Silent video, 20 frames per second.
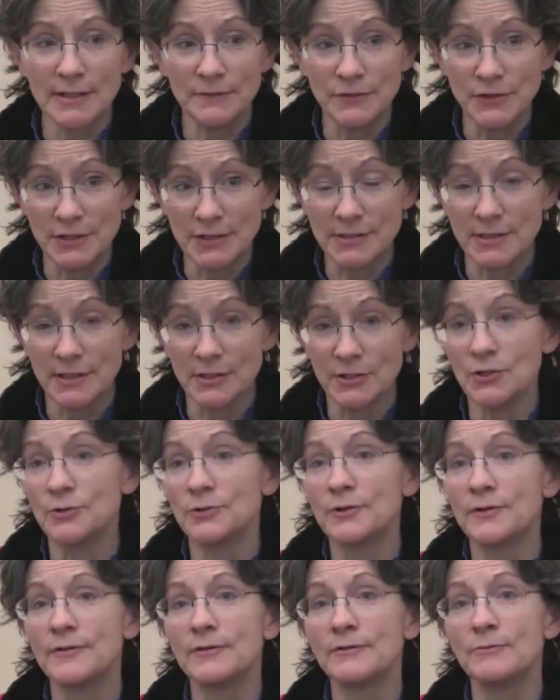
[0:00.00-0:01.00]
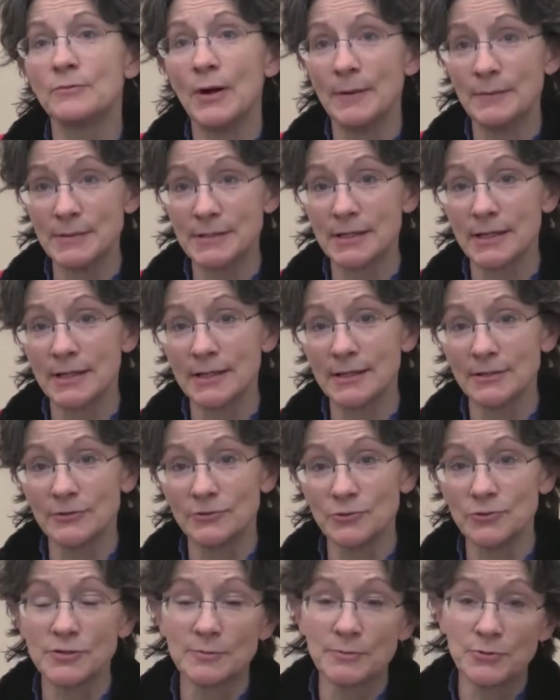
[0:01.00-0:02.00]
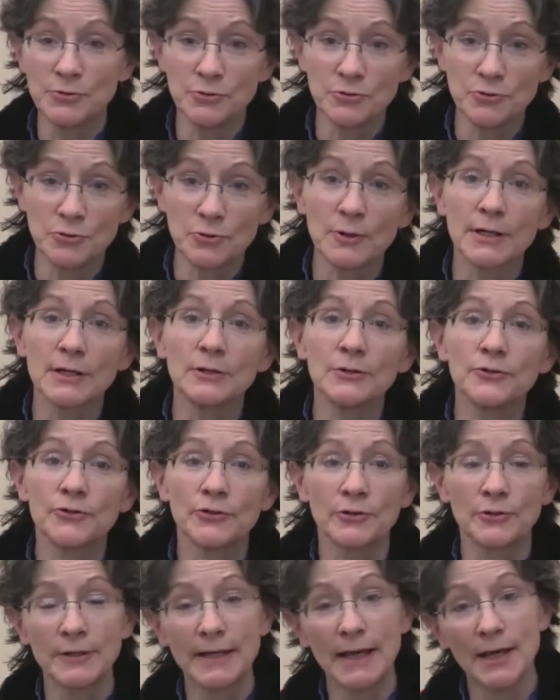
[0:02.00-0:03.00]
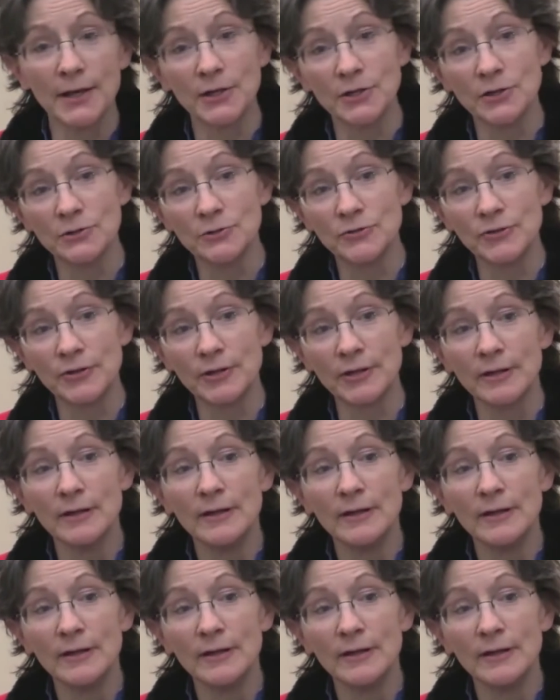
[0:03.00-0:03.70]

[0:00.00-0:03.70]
I've just said go to the website, do some tutorials, learn how to use it,